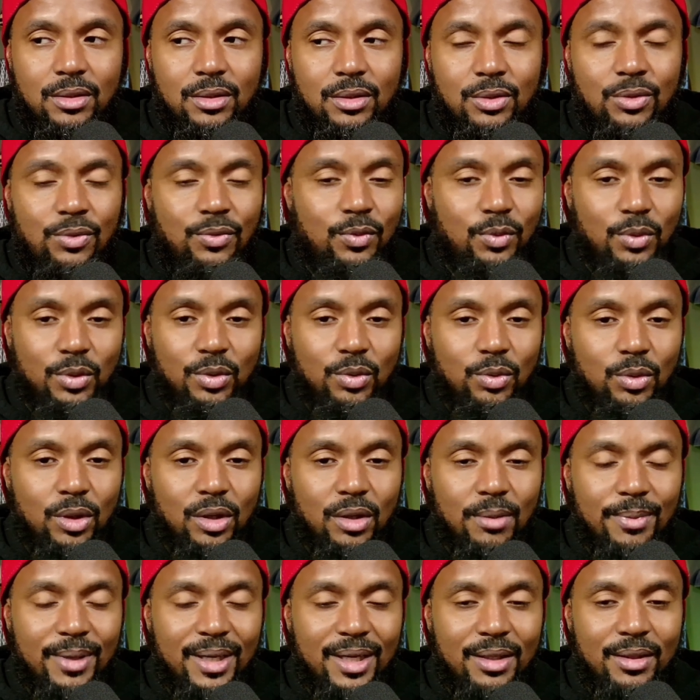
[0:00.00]
you, you
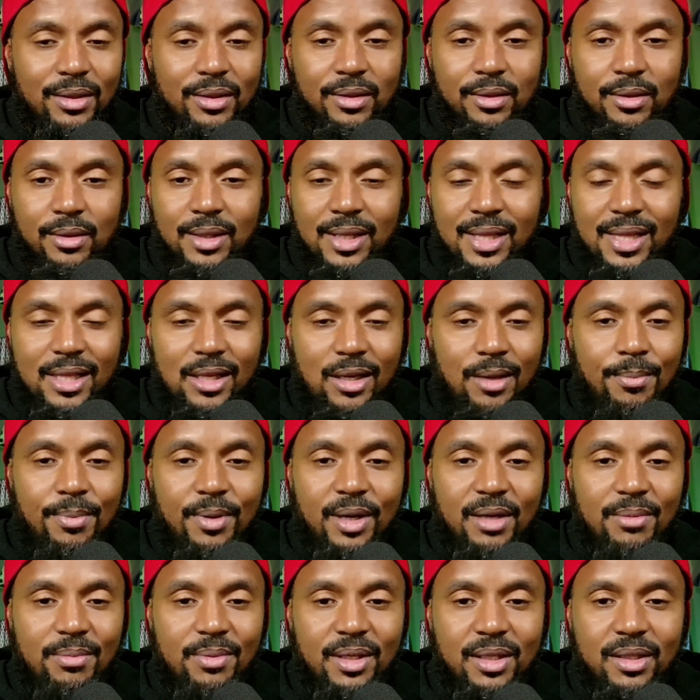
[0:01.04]
worry about a
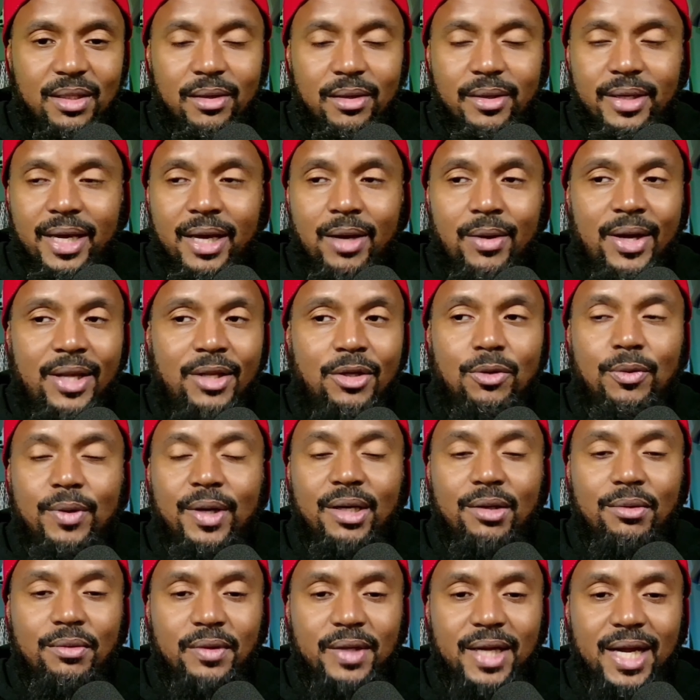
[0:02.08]
bug being there now and you're
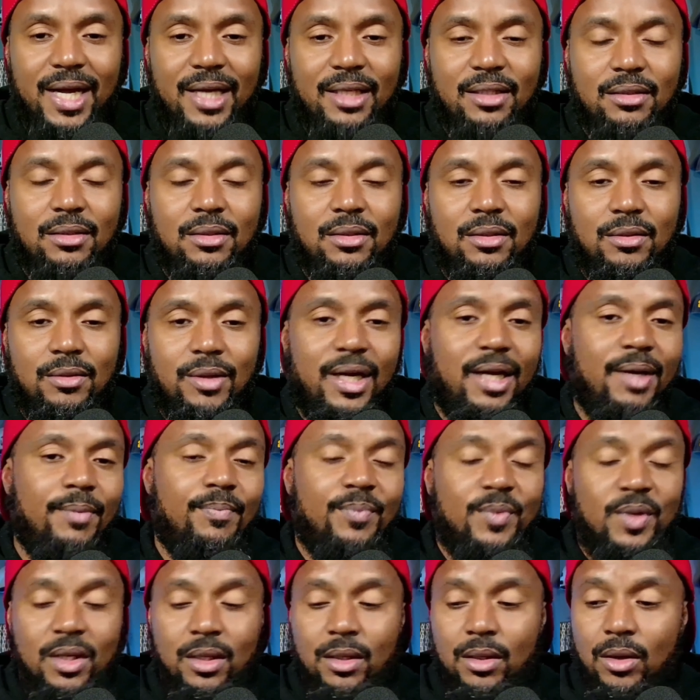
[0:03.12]
ready to react, right?
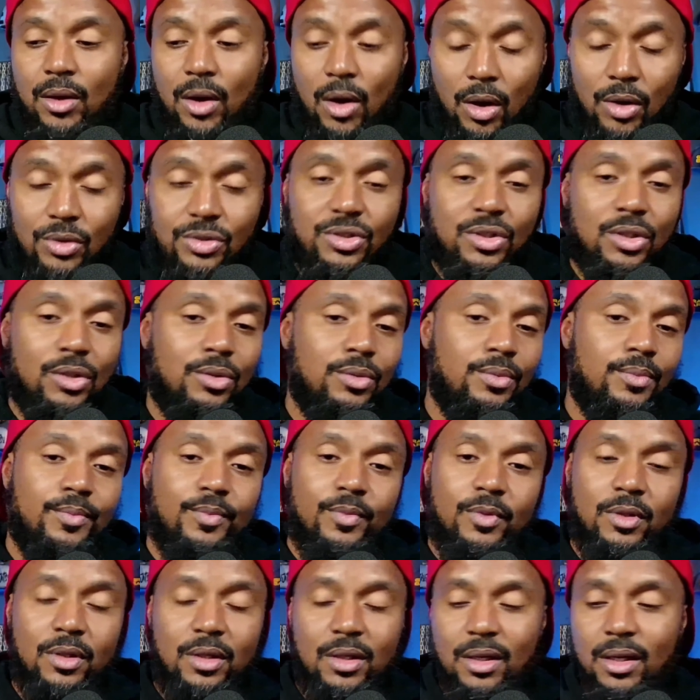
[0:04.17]
Also,
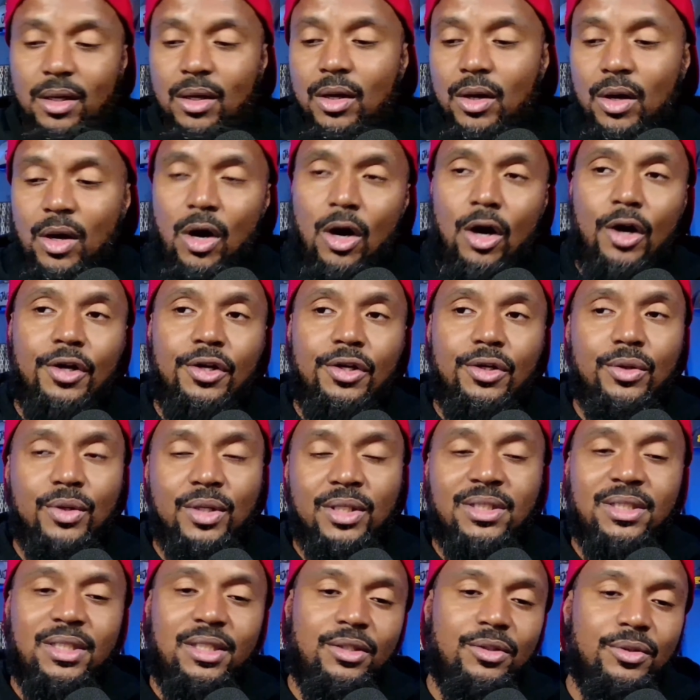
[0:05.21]
are you
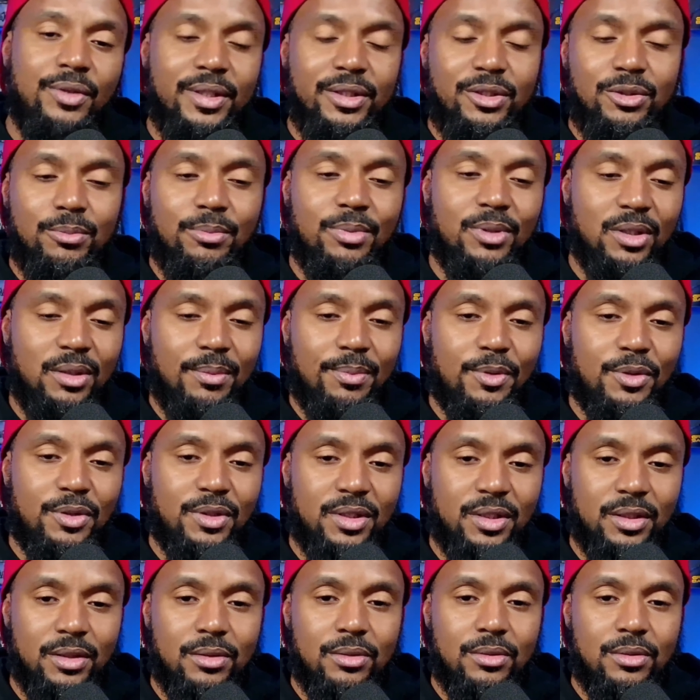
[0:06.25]
continuing to build up your
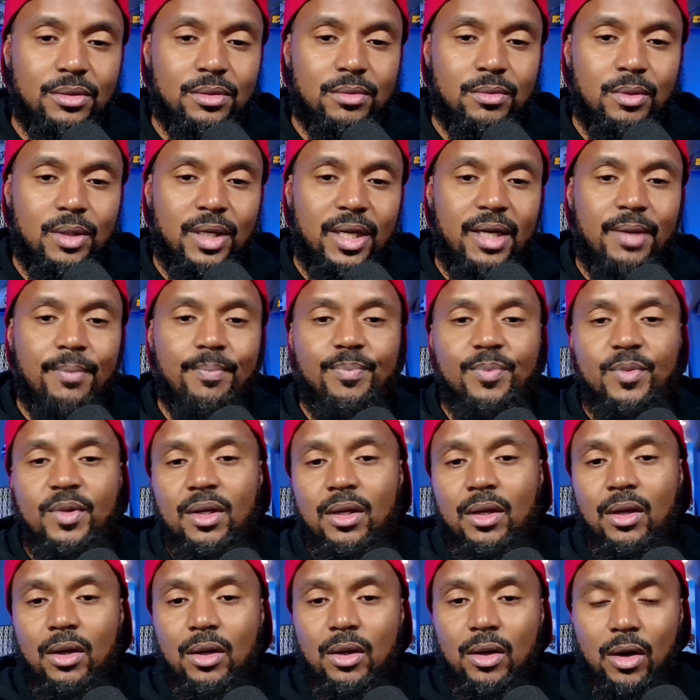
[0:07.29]
skills, right?
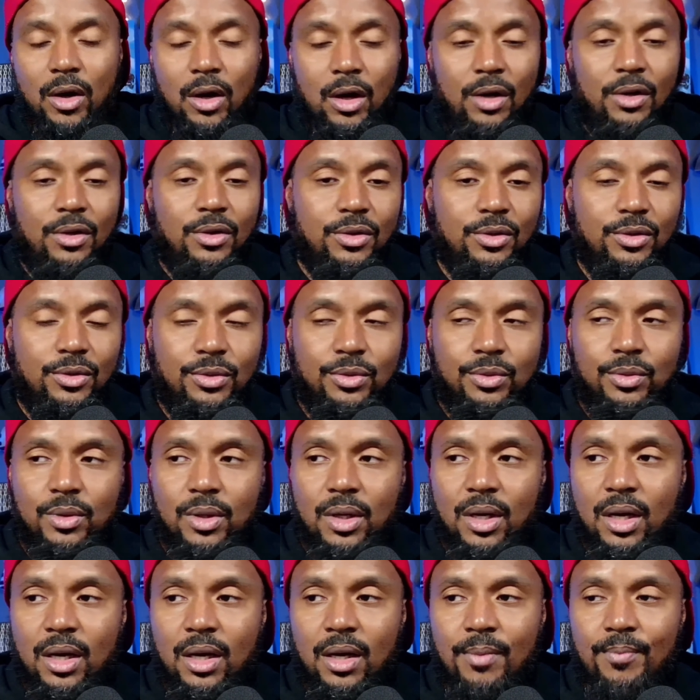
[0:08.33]
Are you
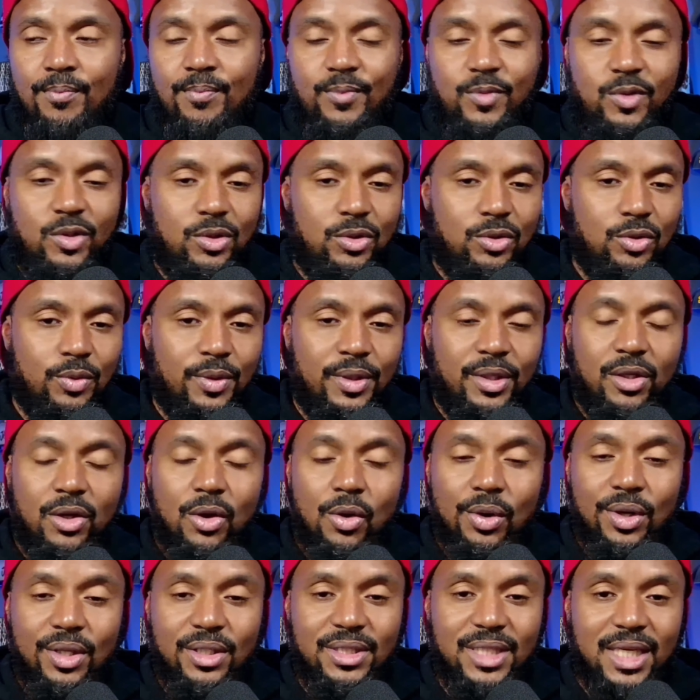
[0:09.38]
um, doing
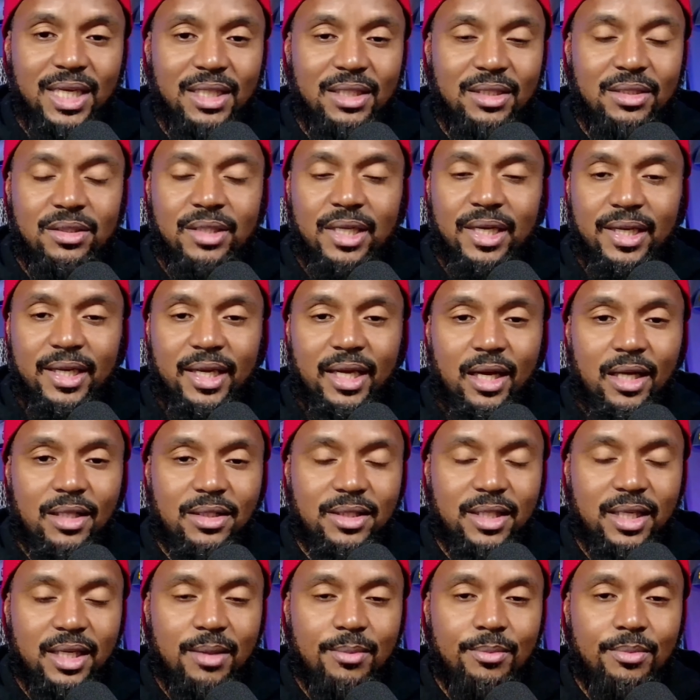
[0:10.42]
coding challenges at Chaos
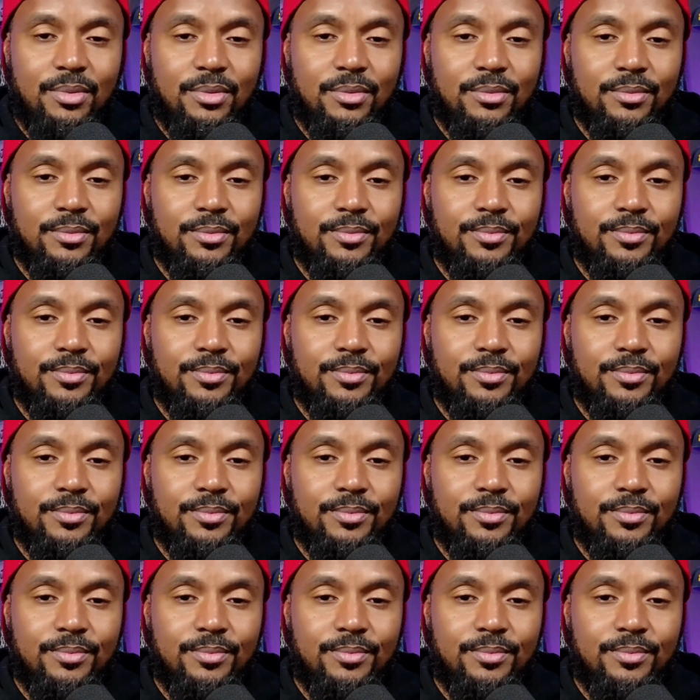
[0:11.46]
Camp?